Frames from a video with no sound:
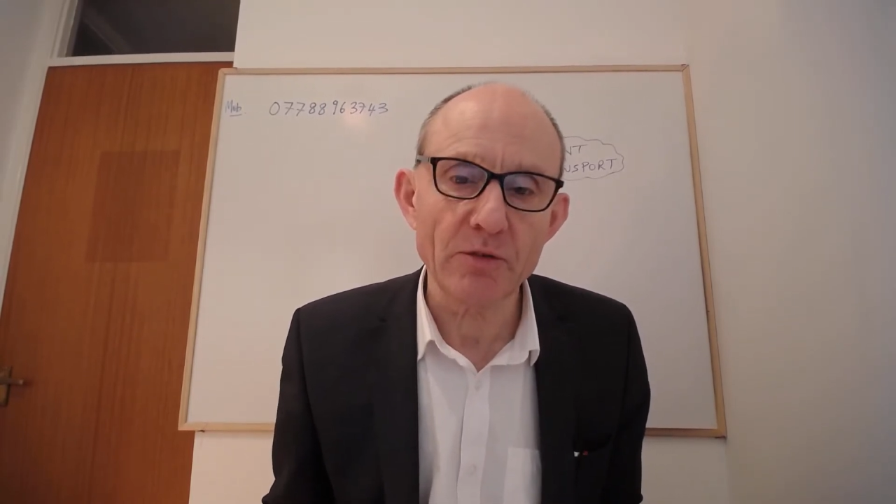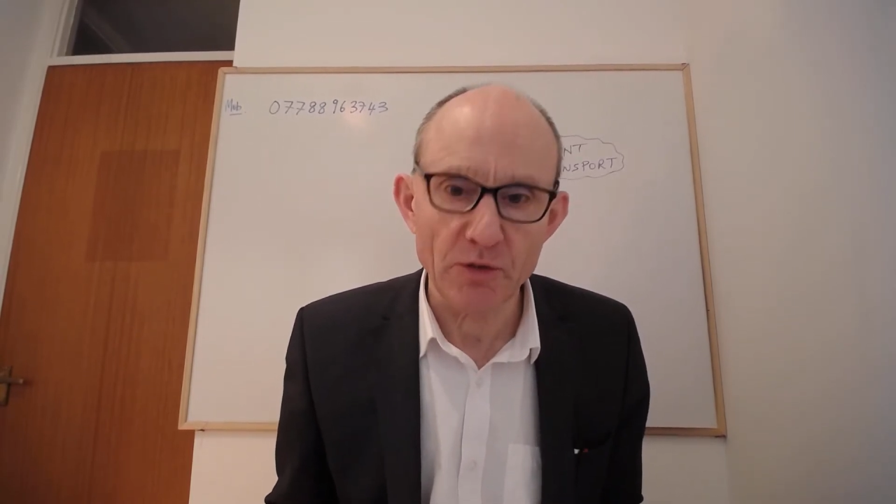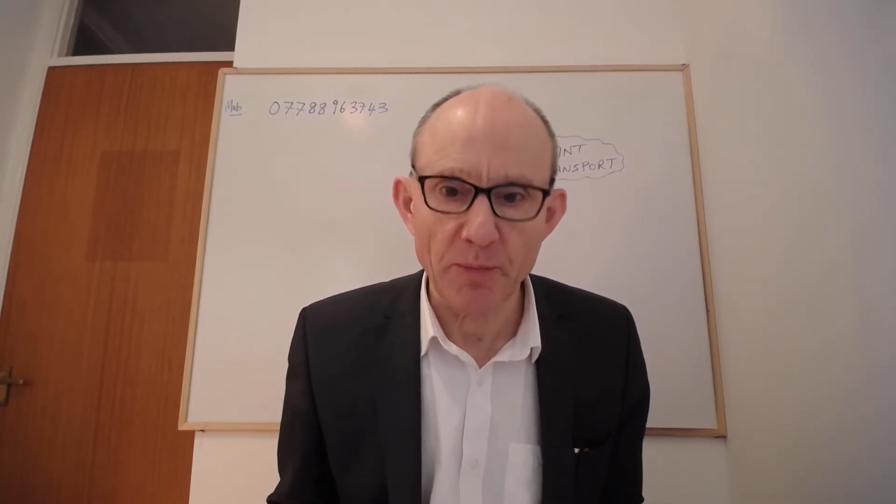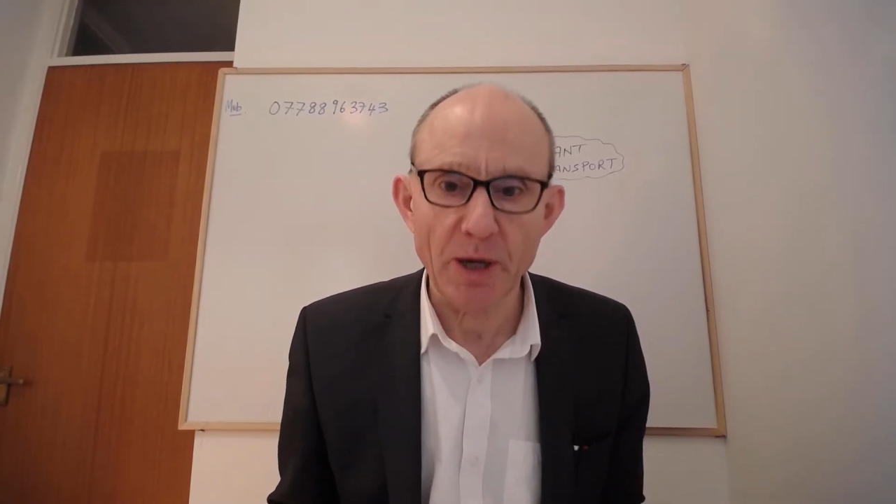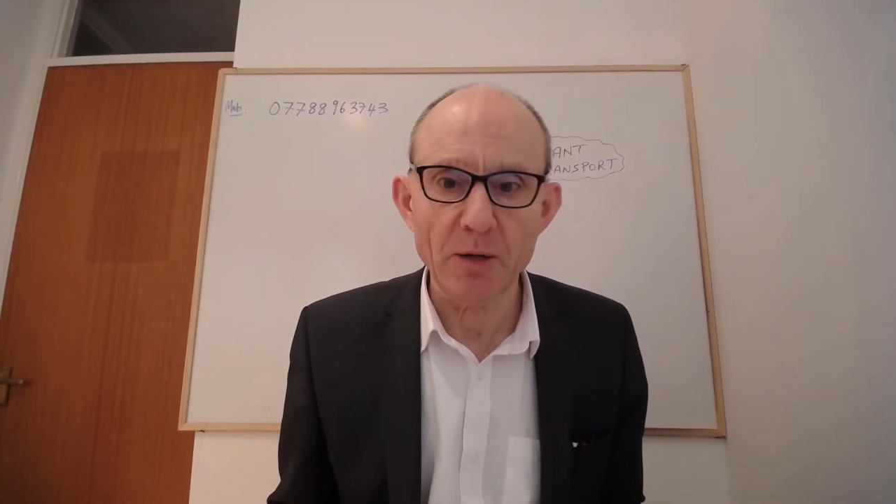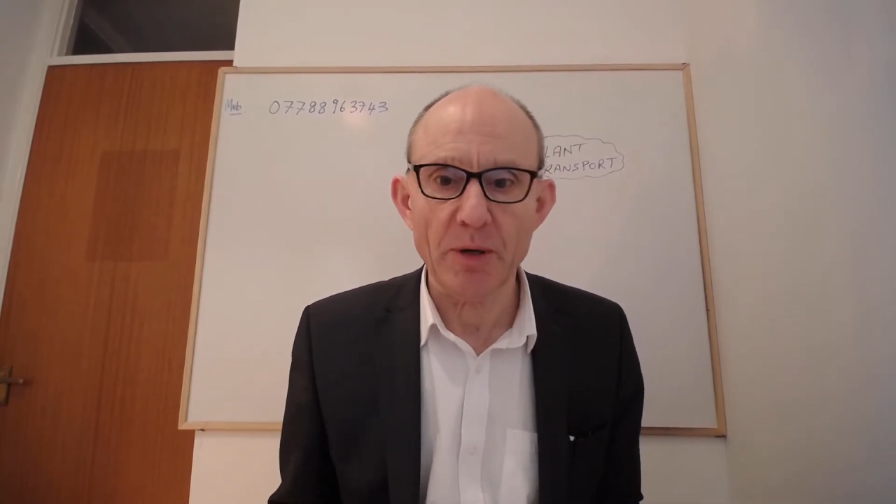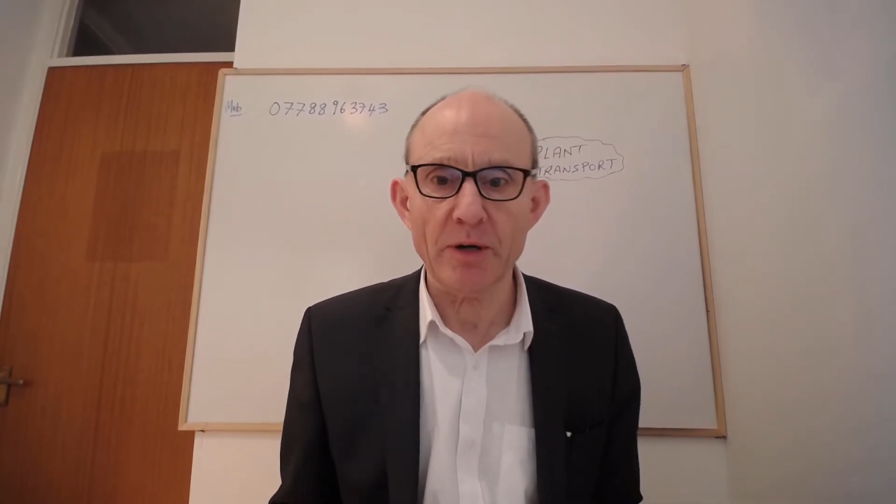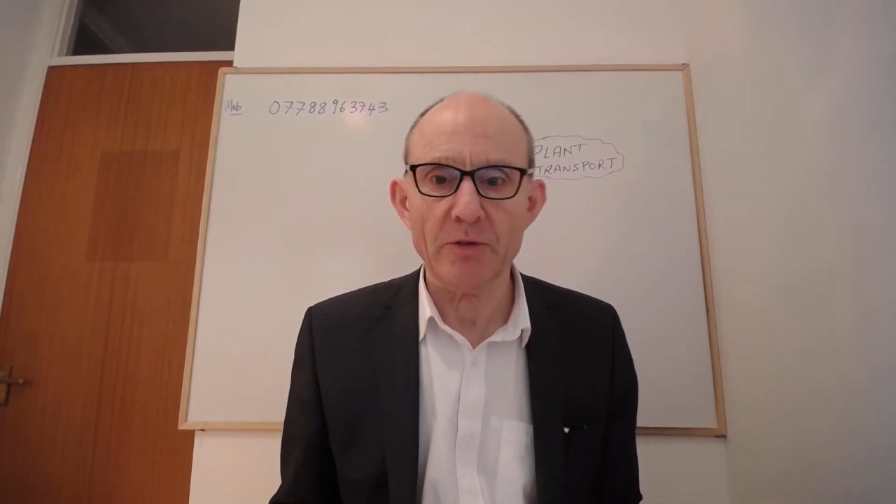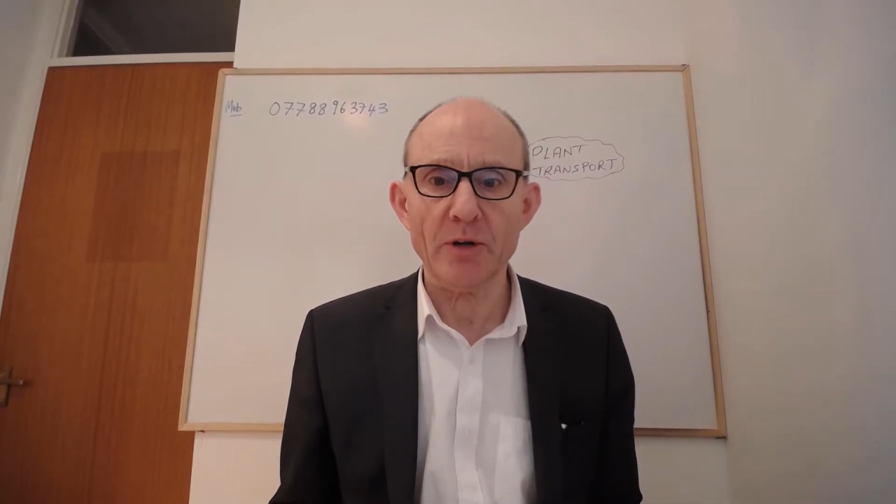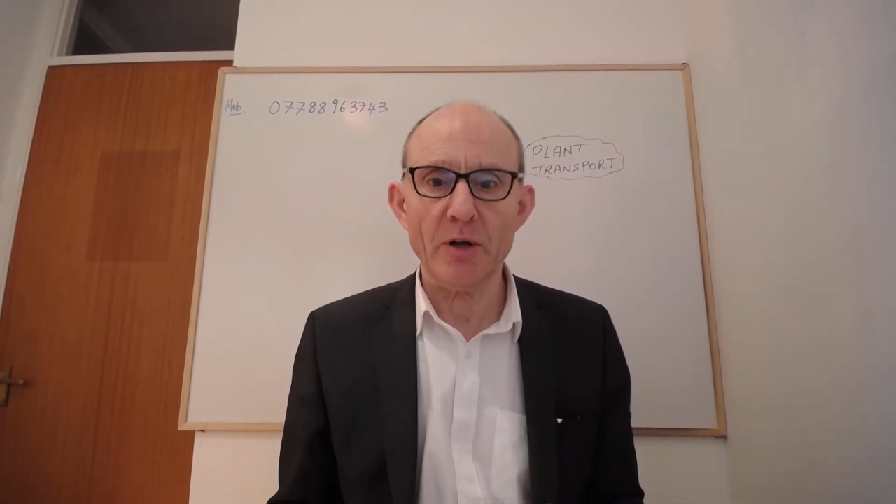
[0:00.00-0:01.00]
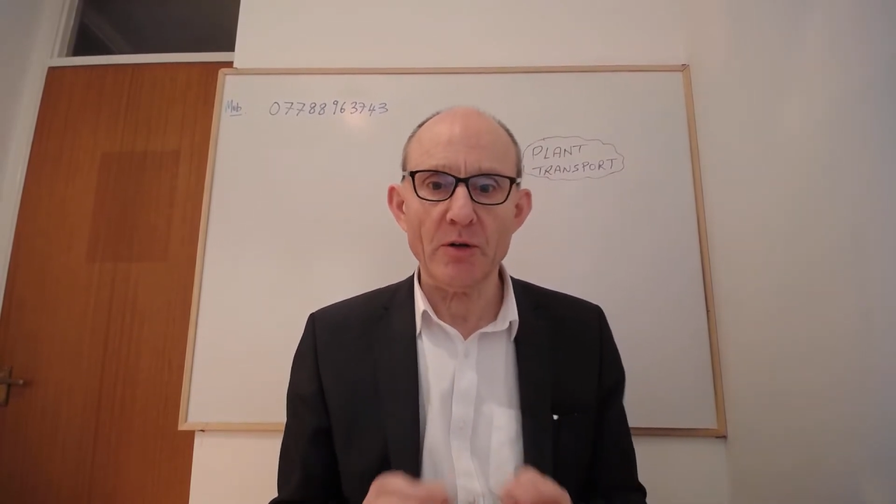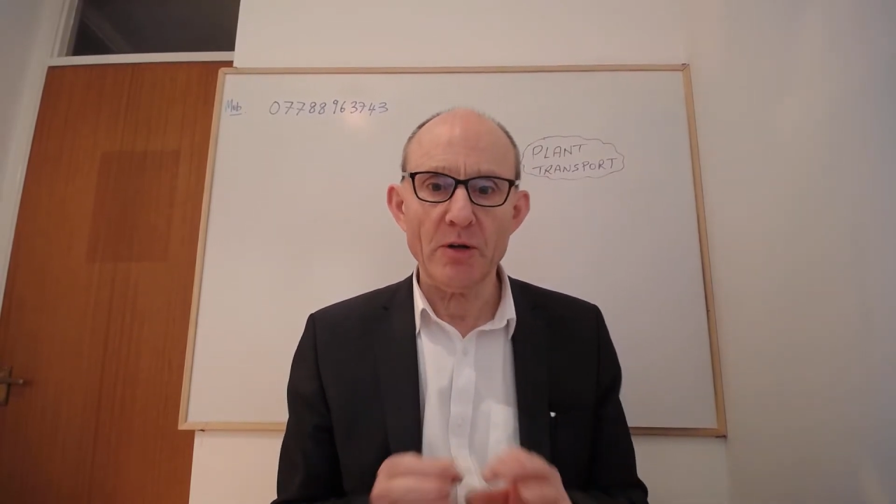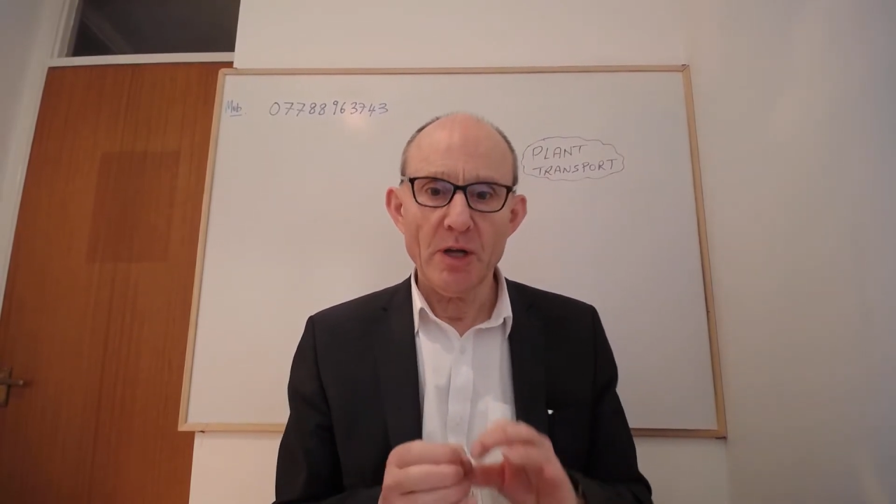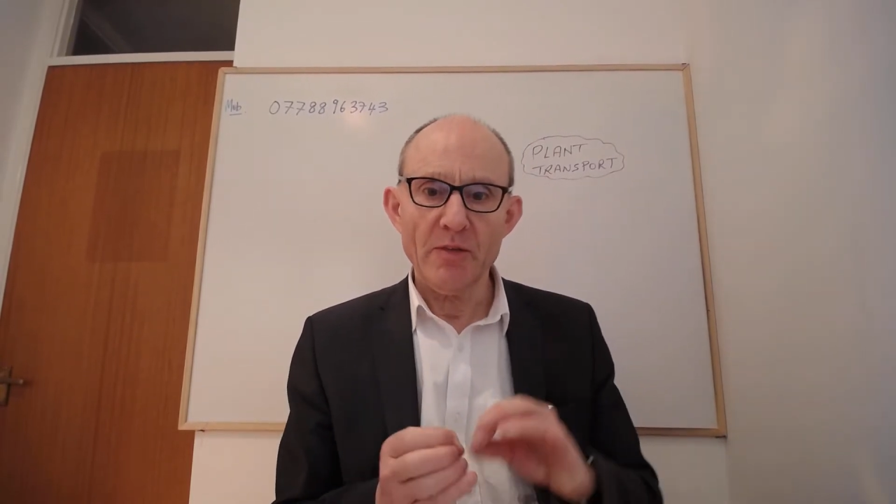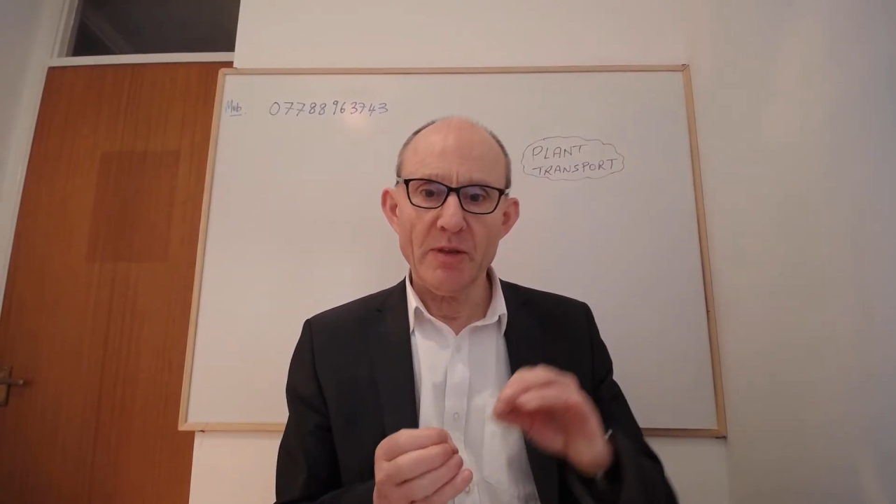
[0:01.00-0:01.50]
spiral patterns allow
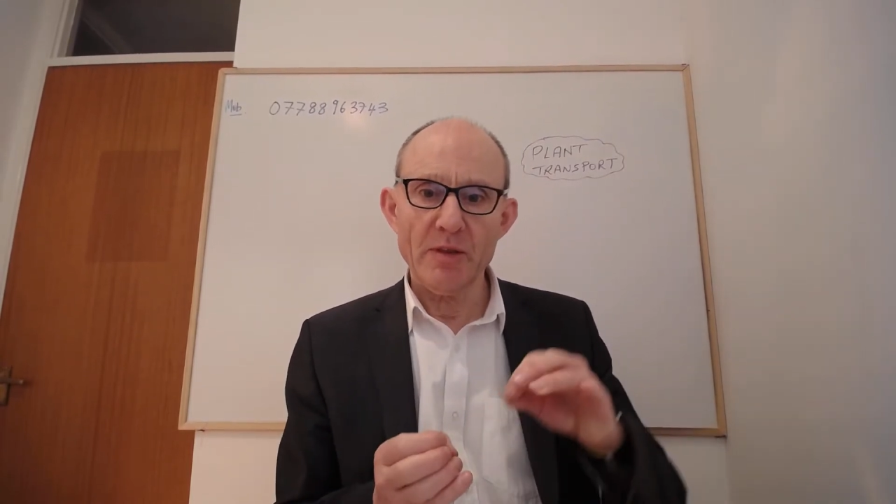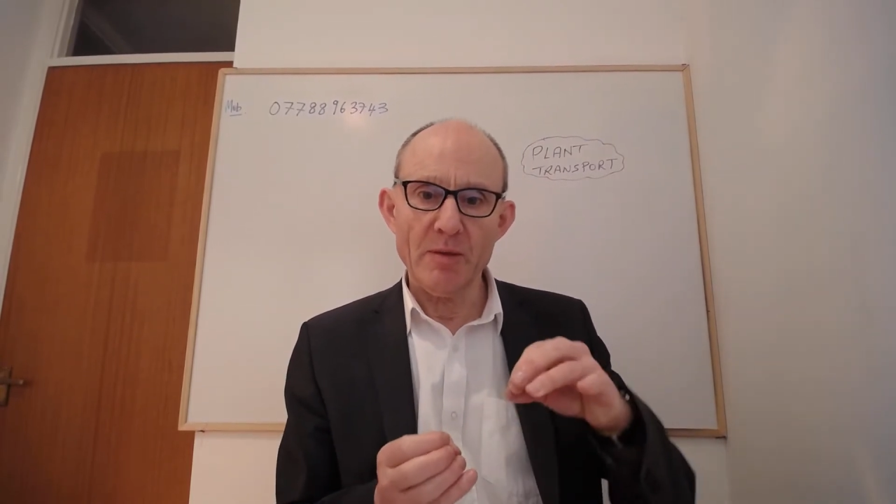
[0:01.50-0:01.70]
the